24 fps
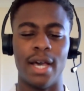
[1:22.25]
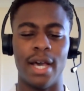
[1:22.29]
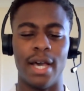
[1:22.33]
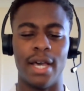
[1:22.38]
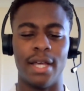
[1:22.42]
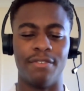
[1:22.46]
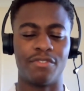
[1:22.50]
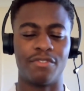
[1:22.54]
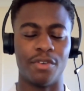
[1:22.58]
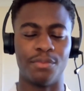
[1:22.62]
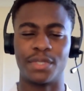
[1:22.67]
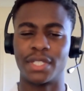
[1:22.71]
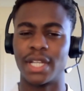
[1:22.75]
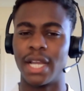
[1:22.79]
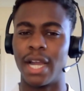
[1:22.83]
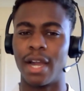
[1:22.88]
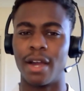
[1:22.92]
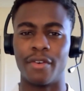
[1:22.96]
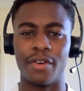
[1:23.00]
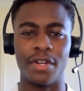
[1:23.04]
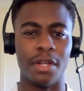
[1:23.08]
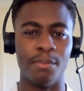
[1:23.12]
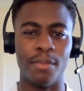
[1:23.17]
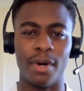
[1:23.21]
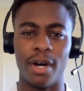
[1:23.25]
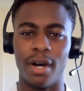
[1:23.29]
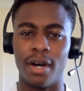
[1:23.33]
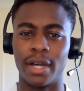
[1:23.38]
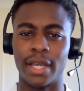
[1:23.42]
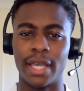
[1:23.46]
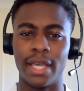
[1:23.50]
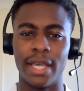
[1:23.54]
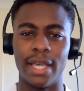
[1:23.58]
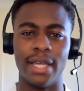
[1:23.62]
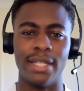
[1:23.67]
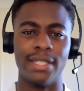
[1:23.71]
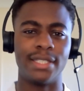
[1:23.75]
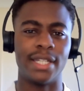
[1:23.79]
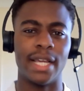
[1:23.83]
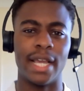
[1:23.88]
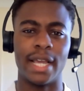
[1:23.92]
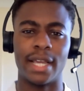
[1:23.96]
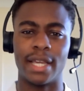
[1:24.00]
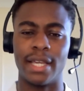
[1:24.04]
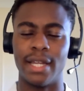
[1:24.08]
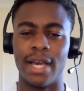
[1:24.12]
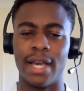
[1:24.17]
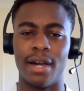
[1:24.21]
and from scouring the market and
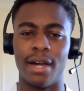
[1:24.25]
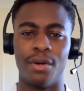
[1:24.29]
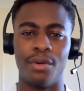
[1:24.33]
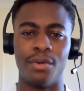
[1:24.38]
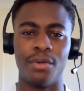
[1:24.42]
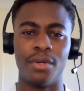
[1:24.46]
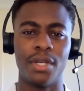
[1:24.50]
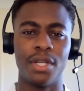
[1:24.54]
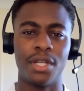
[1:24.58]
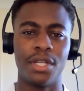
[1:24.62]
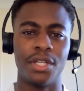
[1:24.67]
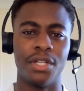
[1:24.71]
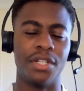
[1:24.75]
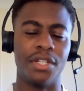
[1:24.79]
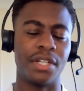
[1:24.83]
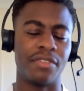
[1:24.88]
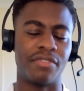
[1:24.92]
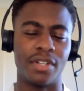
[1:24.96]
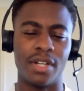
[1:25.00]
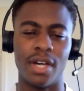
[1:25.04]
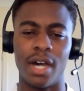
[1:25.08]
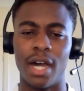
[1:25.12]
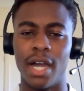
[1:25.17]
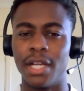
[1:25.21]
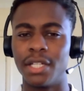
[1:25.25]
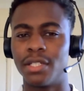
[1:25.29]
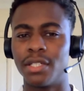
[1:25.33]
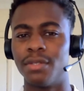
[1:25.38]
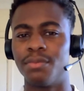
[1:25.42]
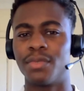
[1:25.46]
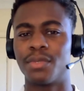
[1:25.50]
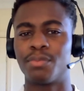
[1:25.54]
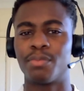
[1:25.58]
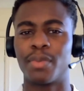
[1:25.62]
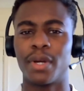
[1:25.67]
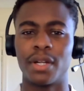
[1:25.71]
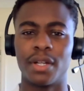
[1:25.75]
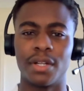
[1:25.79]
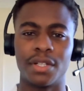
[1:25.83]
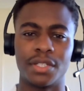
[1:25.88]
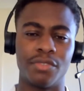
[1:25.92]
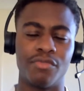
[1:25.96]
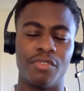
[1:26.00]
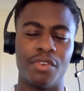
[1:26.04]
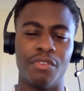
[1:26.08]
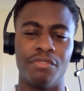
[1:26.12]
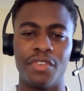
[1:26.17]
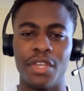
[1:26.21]
checking out you know different items,
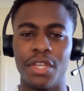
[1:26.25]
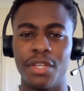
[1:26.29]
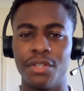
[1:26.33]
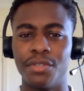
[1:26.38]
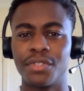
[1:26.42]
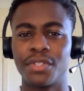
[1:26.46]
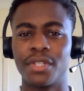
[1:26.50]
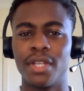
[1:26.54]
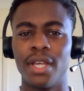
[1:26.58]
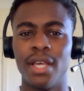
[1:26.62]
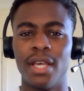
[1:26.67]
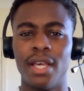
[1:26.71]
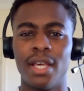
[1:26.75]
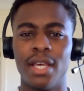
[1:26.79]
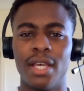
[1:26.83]
products, and reviews